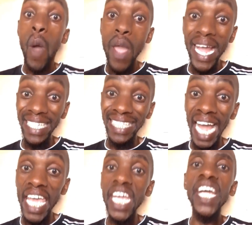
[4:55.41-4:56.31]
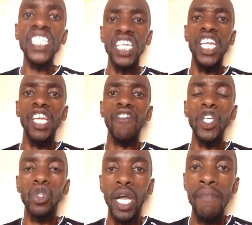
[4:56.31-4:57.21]
where you are dying as an
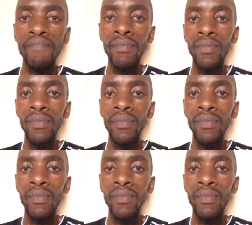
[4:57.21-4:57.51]
individual?